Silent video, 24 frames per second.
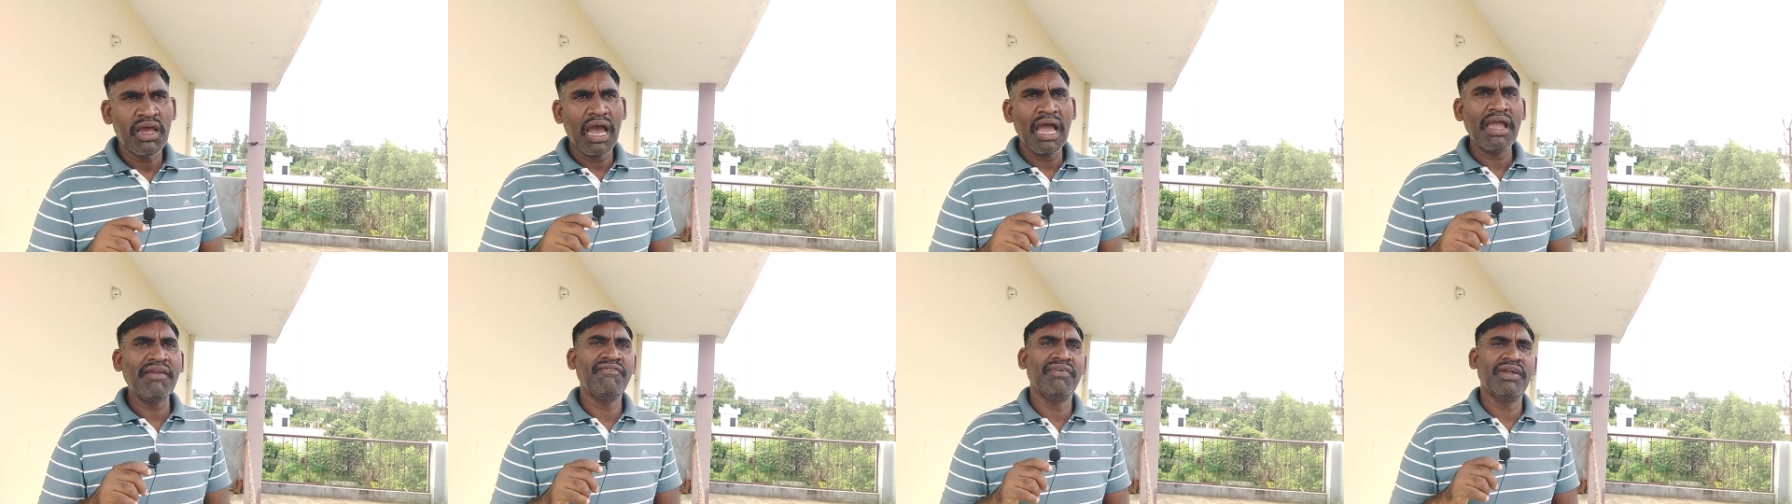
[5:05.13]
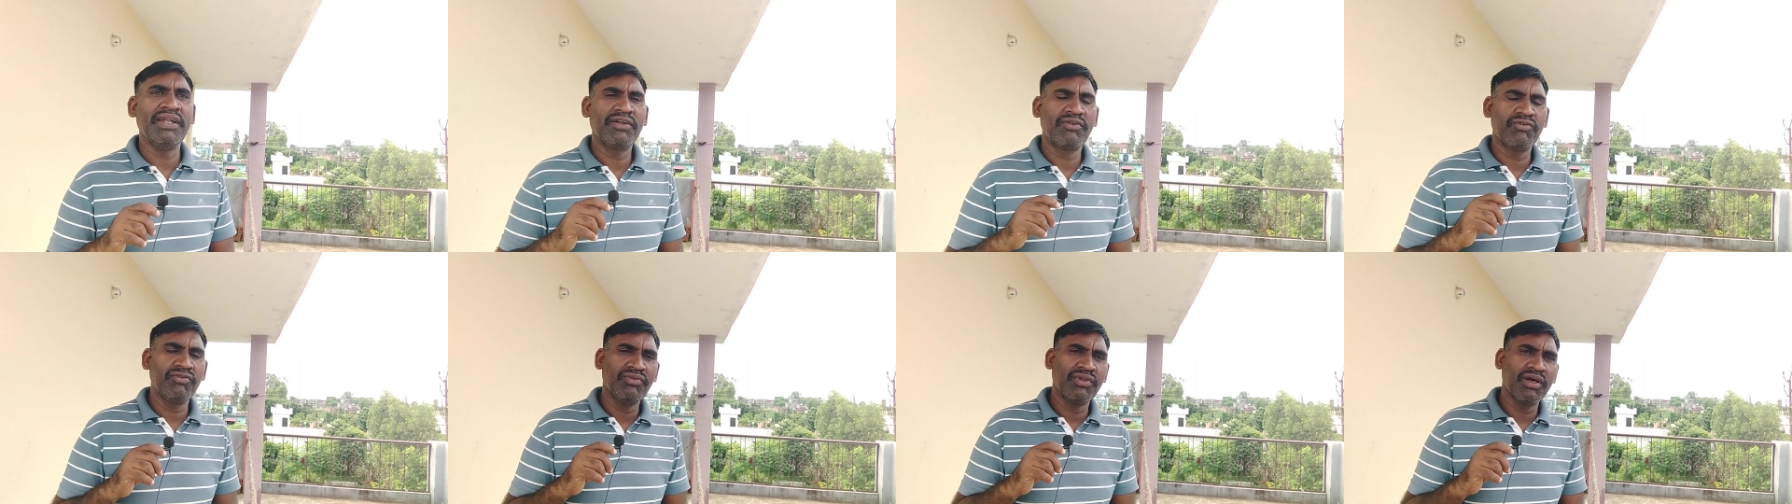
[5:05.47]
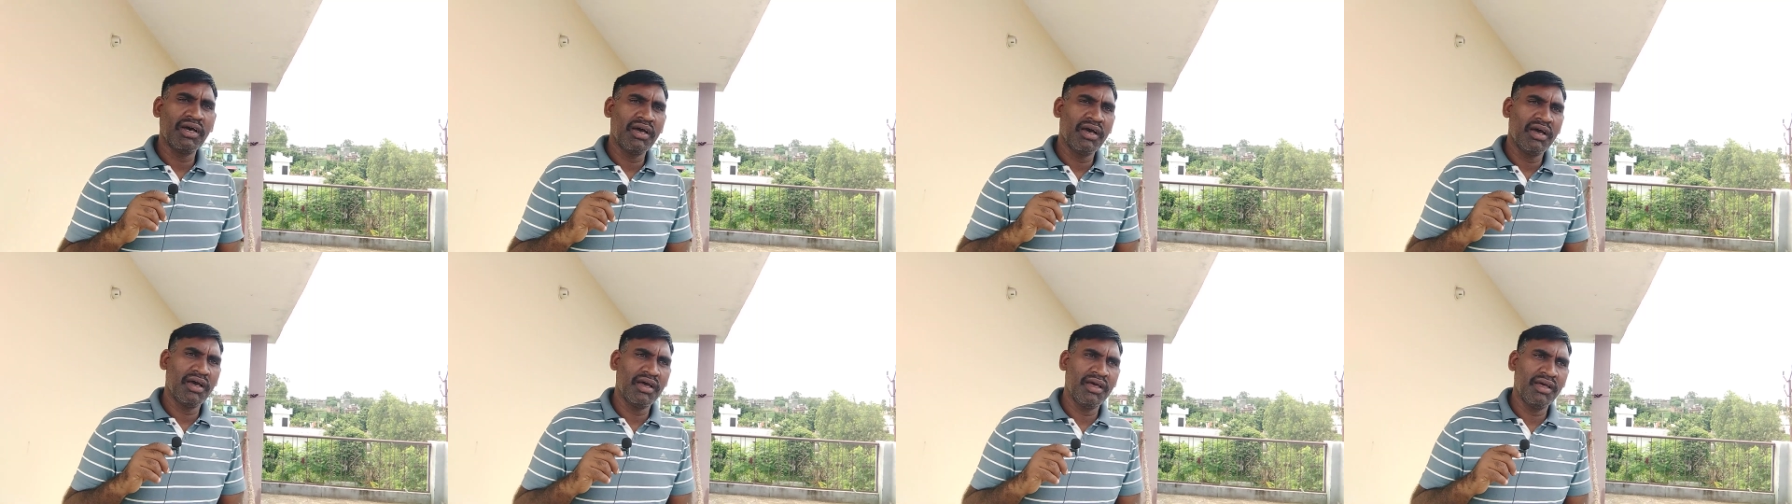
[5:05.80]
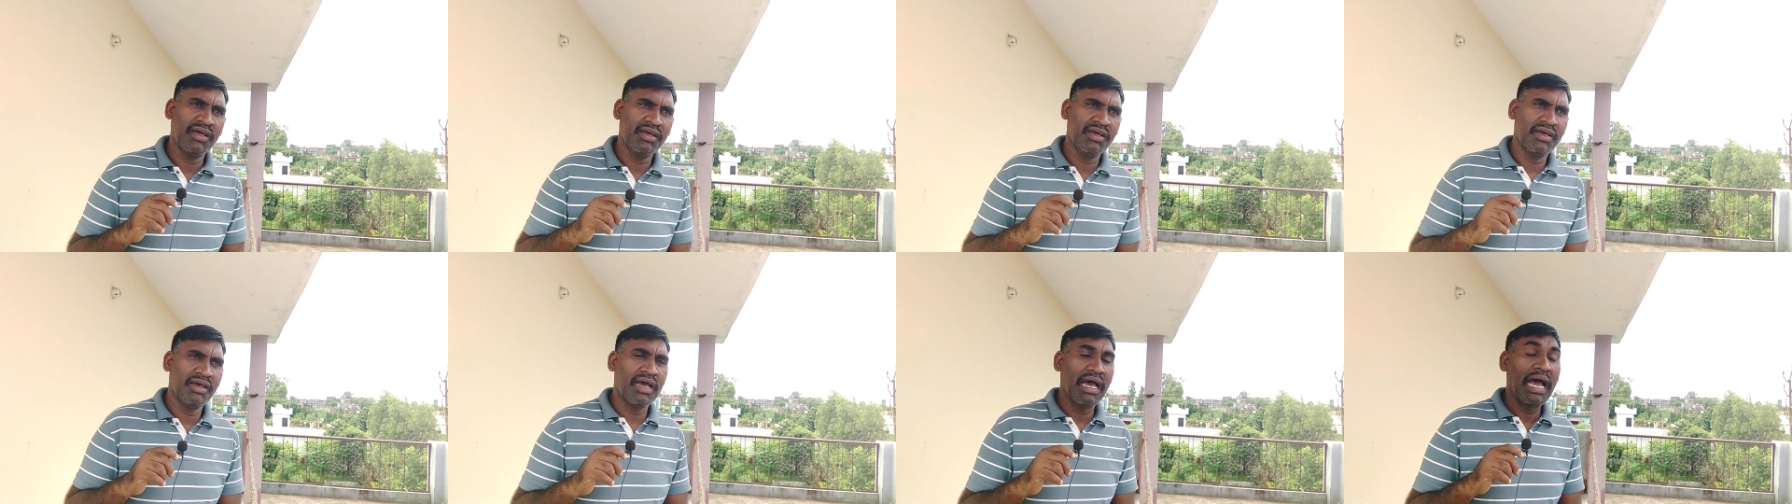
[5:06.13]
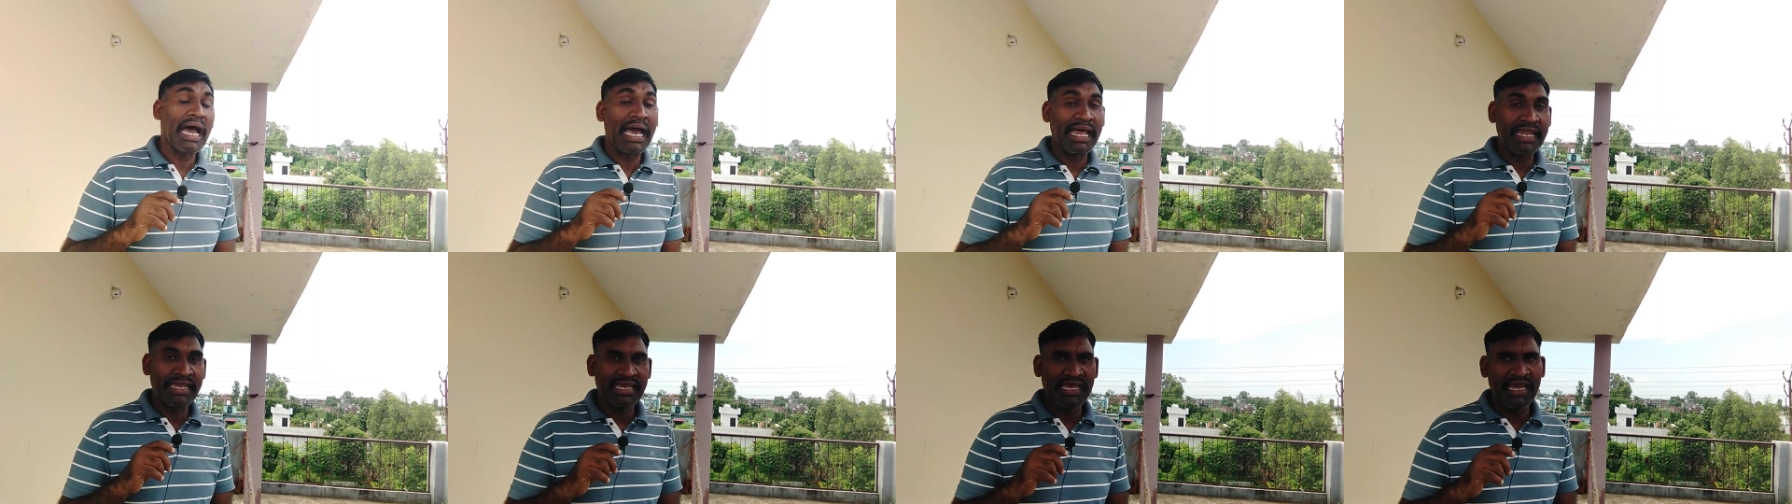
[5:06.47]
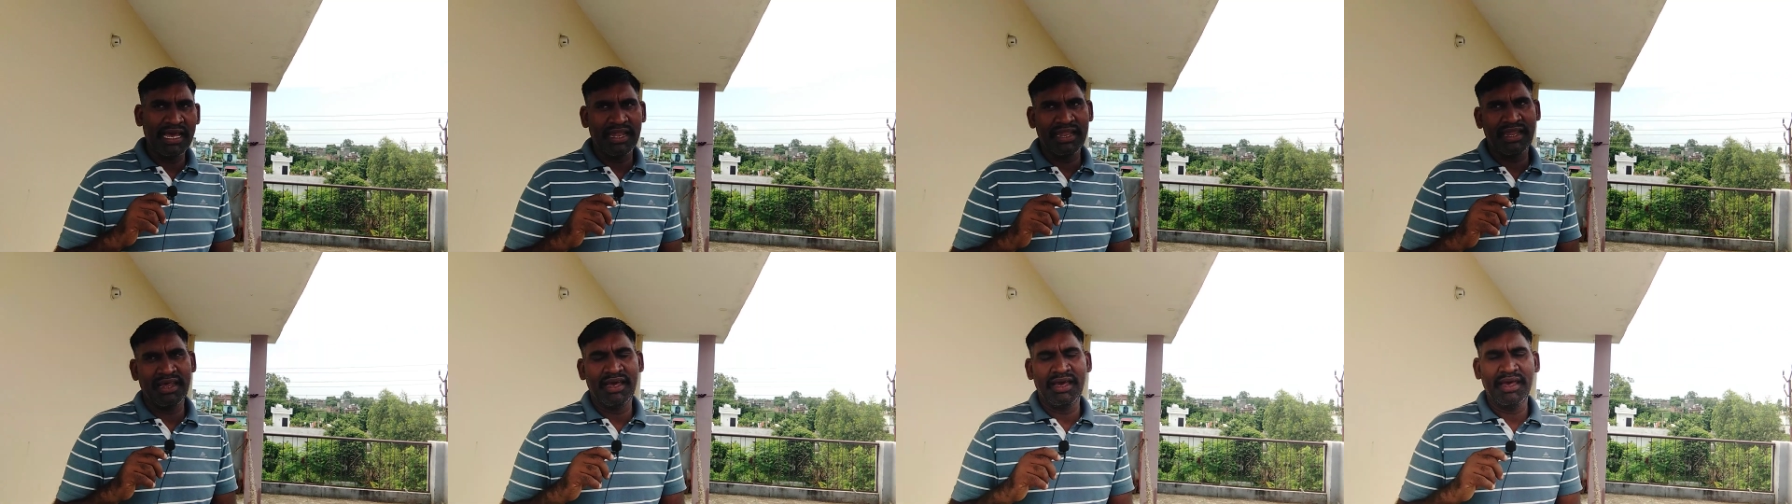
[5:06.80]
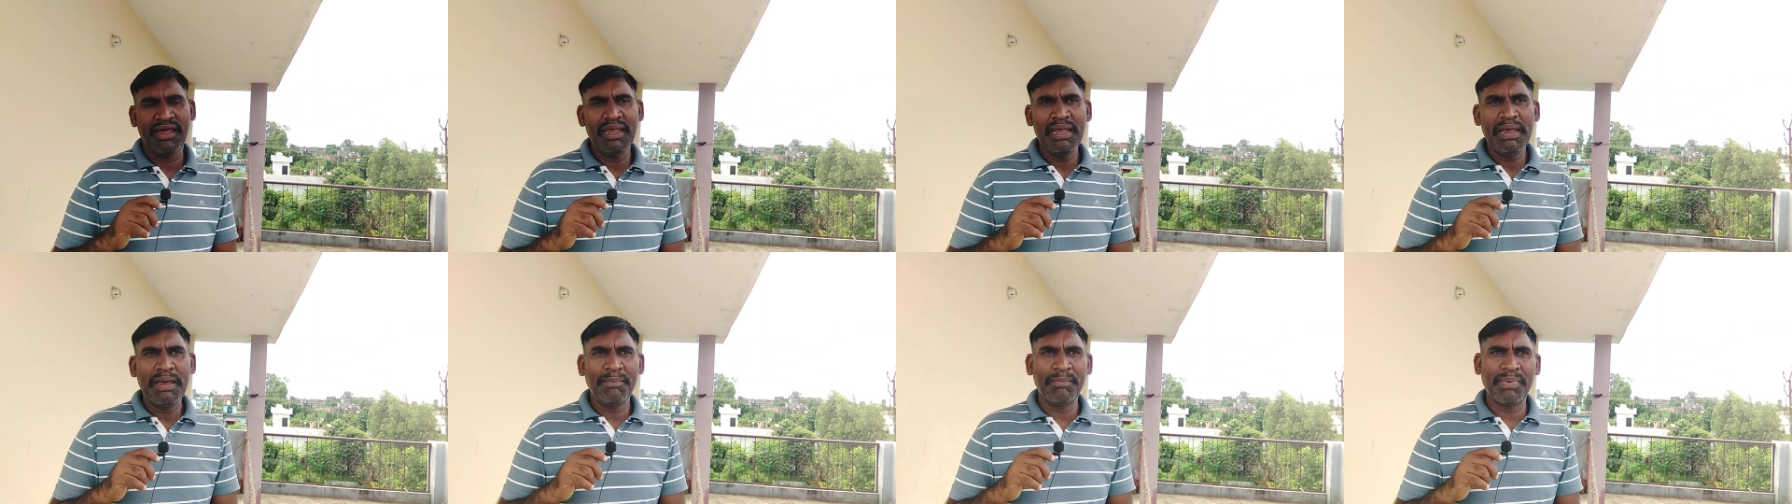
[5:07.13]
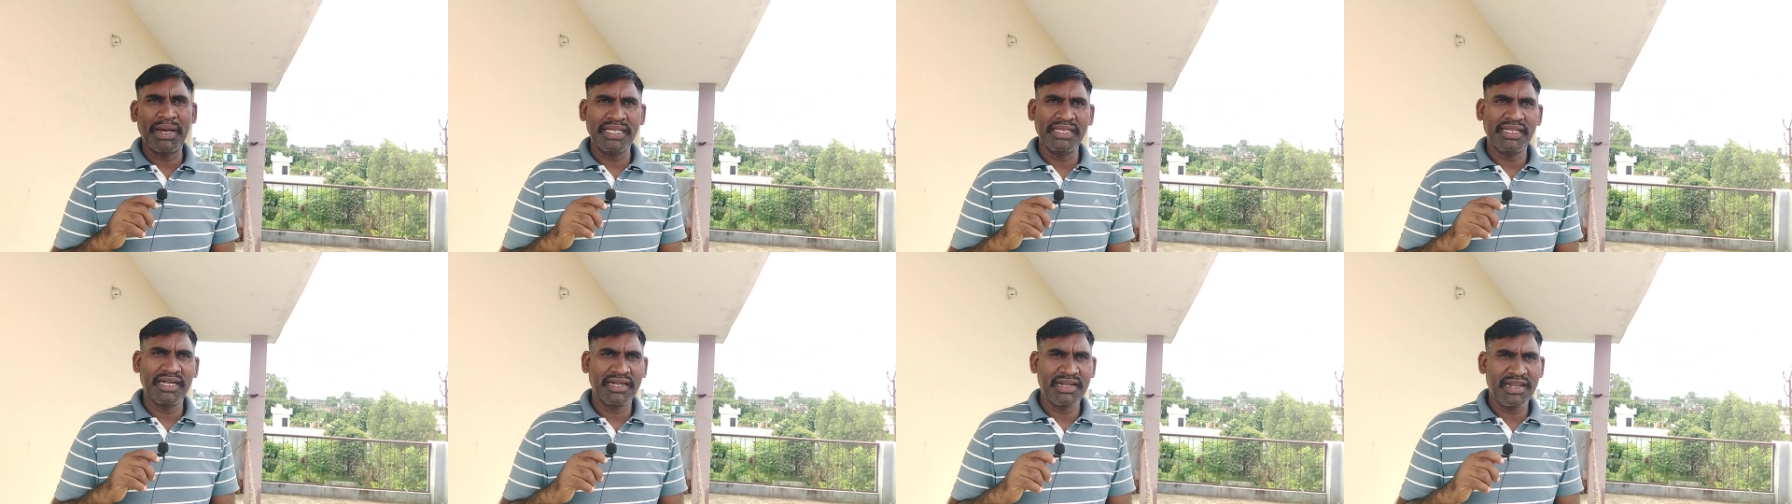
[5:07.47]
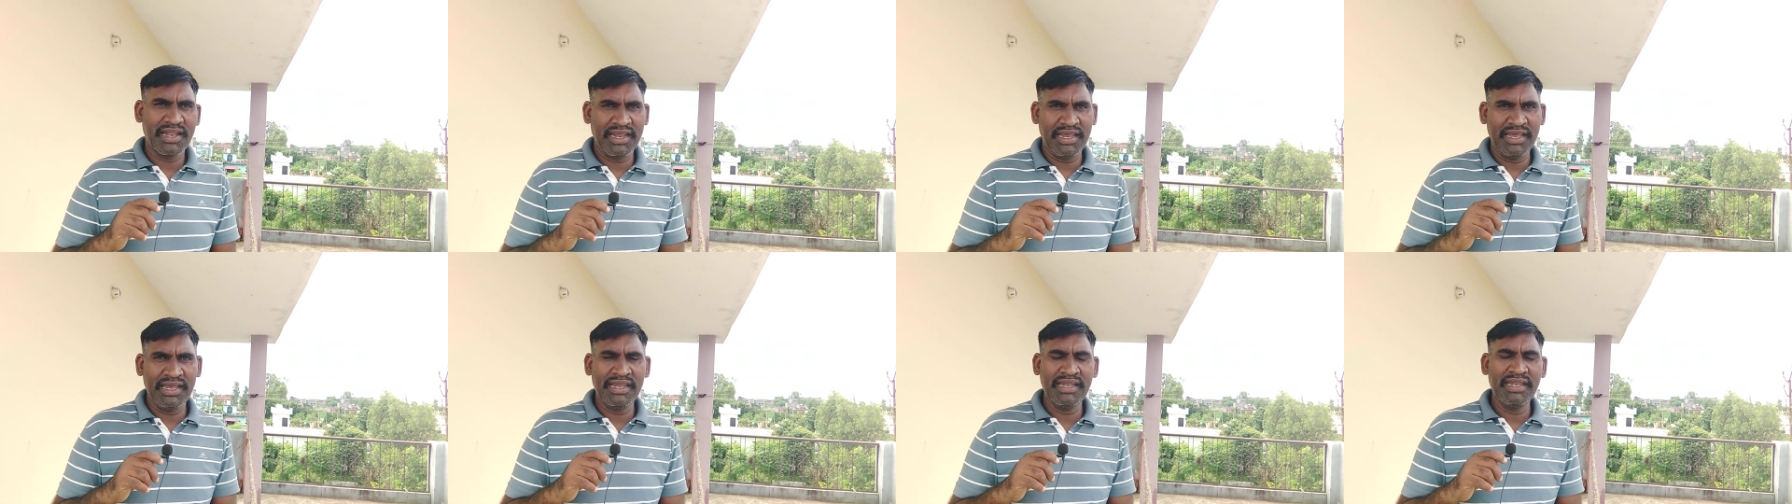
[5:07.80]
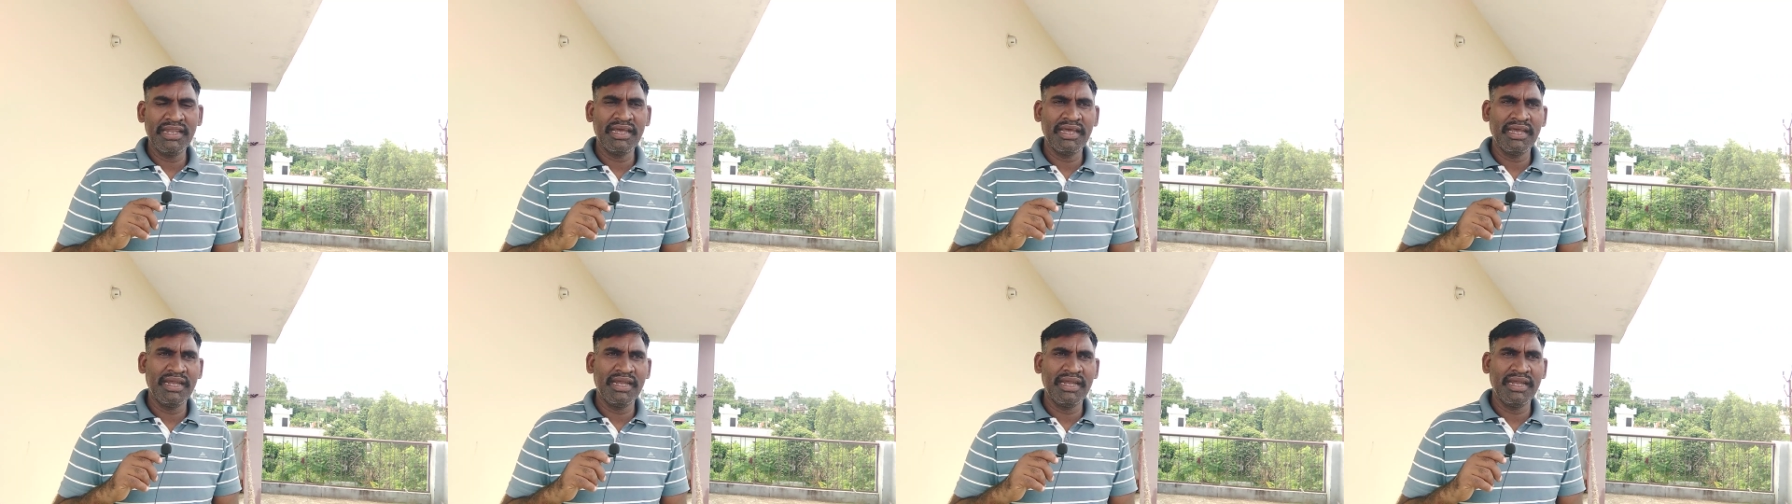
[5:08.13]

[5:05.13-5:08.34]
I went to the Haryana by the train,